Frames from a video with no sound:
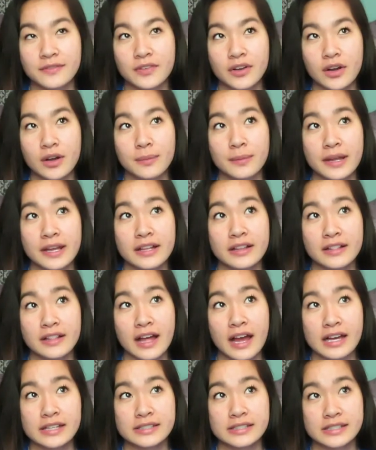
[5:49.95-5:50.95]
up for all my
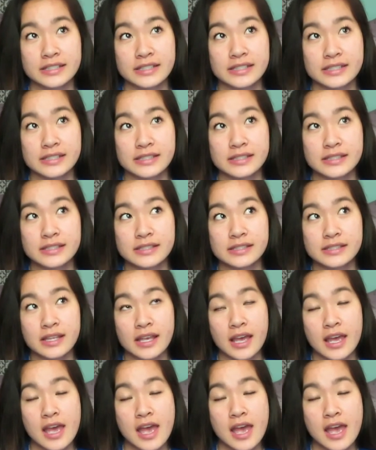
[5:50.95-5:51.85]
classes.